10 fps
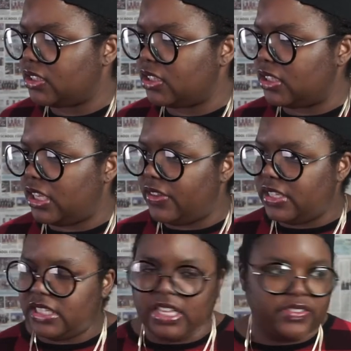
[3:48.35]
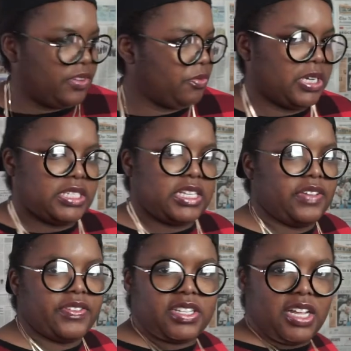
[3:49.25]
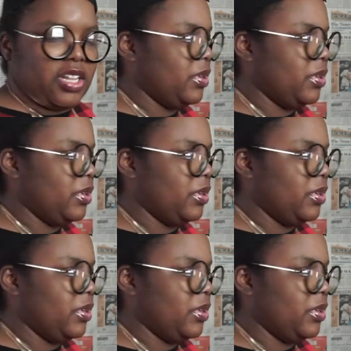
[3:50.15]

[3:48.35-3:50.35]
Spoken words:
It's giving. What is giving? Y'all,